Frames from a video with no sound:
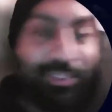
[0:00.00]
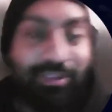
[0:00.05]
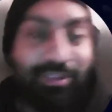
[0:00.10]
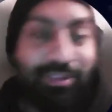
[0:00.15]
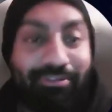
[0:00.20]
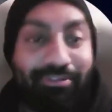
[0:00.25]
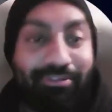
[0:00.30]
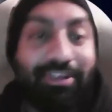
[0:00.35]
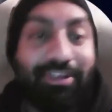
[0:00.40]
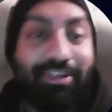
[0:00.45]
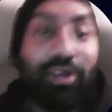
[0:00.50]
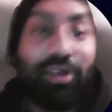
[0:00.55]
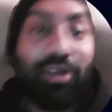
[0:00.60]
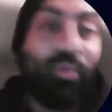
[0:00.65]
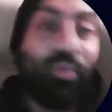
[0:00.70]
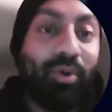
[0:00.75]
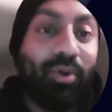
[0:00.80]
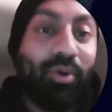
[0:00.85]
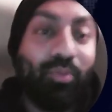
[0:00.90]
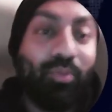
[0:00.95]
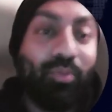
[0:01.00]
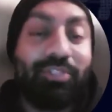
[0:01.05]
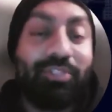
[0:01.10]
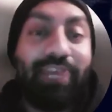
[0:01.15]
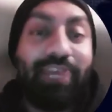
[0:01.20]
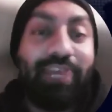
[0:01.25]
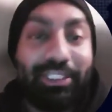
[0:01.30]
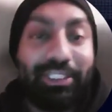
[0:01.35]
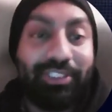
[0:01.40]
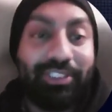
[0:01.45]
to try and figure out which
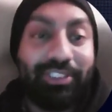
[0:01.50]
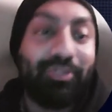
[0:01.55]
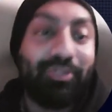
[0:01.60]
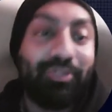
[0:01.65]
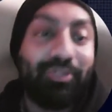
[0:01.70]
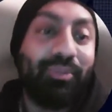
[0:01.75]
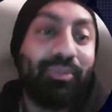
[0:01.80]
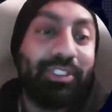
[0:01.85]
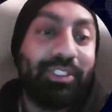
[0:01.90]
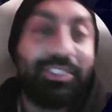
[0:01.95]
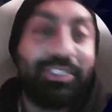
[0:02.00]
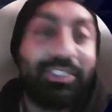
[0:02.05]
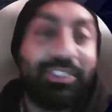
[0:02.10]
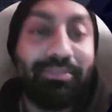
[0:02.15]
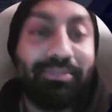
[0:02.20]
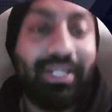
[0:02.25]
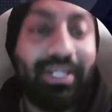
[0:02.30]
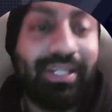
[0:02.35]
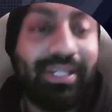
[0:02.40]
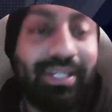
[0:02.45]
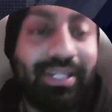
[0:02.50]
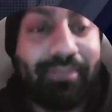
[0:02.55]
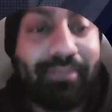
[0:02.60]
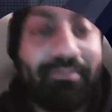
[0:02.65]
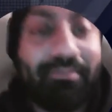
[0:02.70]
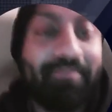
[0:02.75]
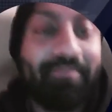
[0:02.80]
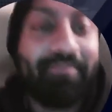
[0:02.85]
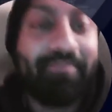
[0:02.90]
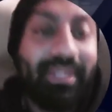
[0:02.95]
fascia or which
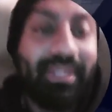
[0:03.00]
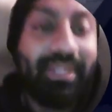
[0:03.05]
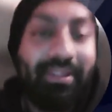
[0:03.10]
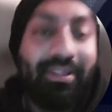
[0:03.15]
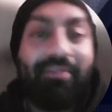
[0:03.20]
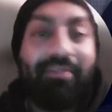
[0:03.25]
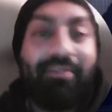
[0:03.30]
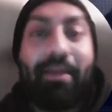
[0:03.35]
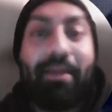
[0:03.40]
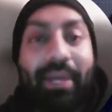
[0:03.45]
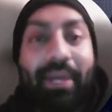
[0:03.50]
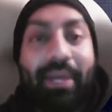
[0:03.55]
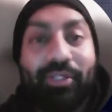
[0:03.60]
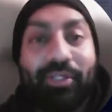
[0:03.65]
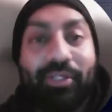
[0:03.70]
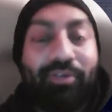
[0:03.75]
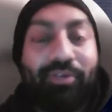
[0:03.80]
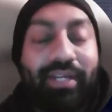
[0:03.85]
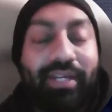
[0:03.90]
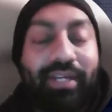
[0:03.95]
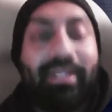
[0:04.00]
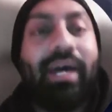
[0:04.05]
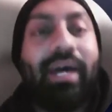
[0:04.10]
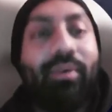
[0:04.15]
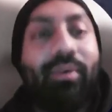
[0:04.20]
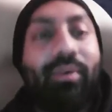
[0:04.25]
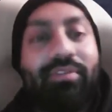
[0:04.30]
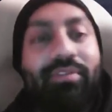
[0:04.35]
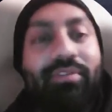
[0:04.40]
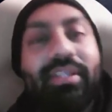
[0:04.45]
fat pad you're in.
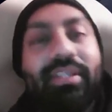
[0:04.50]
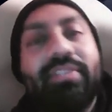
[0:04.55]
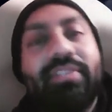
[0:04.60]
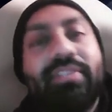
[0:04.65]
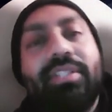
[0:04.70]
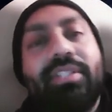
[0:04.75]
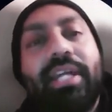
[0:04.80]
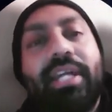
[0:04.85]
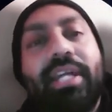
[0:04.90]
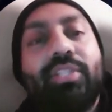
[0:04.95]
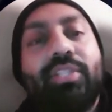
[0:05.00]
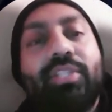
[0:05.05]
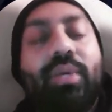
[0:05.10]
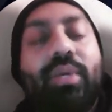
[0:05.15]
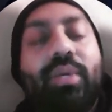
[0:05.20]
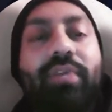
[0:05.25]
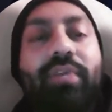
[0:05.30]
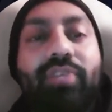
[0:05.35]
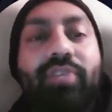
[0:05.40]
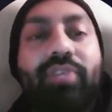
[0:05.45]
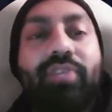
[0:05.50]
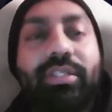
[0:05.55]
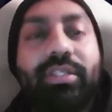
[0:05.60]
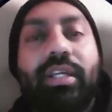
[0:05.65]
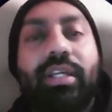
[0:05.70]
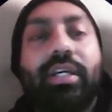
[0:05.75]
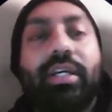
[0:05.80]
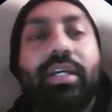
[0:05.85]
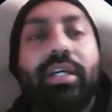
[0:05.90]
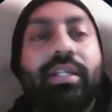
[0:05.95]
However, that's a nice way of trying to
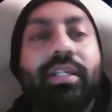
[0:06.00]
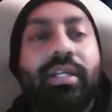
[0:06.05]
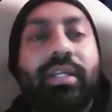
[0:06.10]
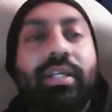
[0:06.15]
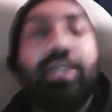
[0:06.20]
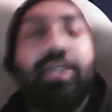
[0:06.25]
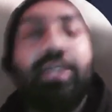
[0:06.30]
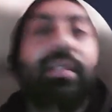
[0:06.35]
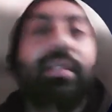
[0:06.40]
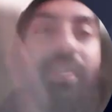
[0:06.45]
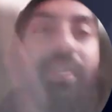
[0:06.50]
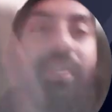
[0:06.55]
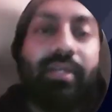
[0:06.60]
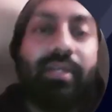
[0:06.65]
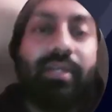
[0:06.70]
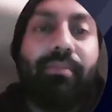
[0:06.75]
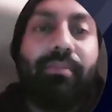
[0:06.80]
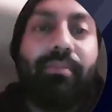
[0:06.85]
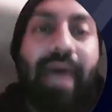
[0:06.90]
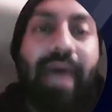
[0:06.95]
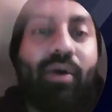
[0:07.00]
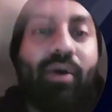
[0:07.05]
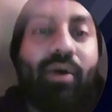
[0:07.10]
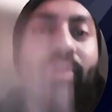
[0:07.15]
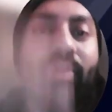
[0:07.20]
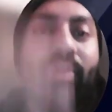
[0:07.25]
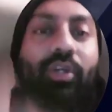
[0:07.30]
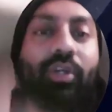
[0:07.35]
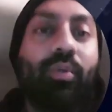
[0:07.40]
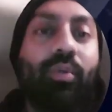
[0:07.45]
learn
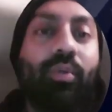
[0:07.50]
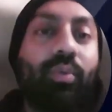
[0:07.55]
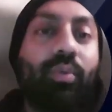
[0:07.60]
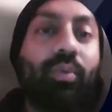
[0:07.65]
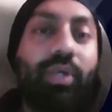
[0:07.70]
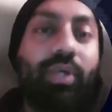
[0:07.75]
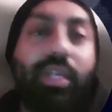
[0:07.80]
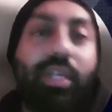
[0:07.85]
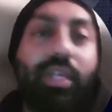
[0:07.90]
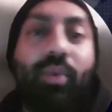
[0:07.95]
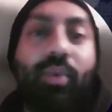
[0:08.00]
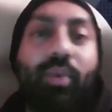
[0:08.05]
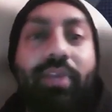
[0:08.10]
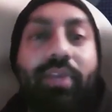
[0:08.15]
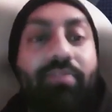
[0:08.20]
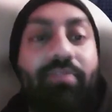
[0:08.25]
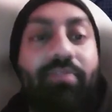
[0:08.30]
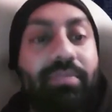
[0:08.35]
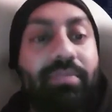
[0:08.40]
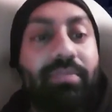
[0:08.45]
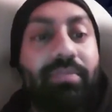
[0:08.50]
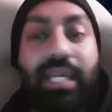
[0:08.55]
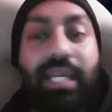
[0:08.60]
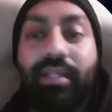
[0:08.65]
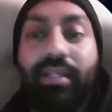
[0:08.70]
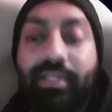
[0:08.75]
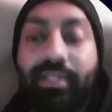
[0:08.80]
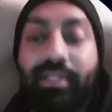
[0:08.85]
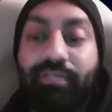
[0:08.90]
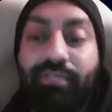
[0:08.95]
how you will work your way from
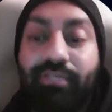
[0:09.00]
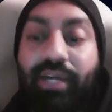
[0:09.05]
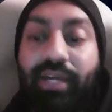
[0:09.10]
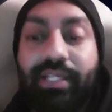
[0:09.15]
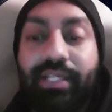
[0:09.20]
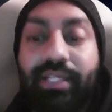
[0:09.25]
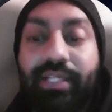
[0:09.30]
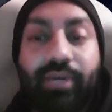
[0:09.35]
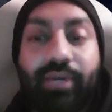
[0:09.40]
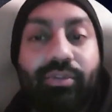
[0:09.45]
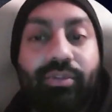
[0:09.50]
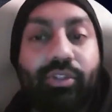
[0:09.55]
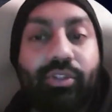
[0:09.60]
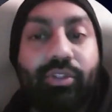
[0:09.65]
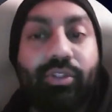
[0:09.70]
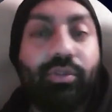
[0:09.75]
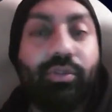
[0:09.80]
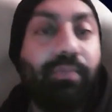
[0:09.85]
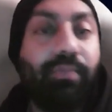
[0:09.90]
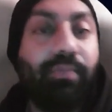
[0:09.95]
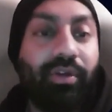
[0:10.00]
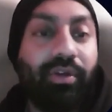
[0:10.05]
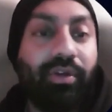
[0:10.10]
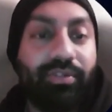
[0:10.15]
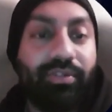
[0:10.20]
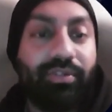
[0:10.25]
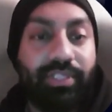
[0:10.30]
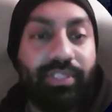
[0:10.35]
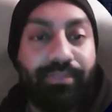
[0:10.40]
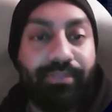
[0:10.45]
skin right down to
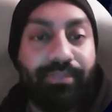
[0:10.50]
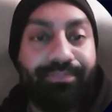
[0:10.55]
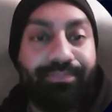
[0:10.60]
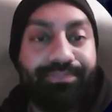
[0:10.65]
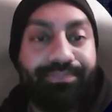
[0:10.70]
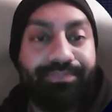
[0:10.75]
periosteum.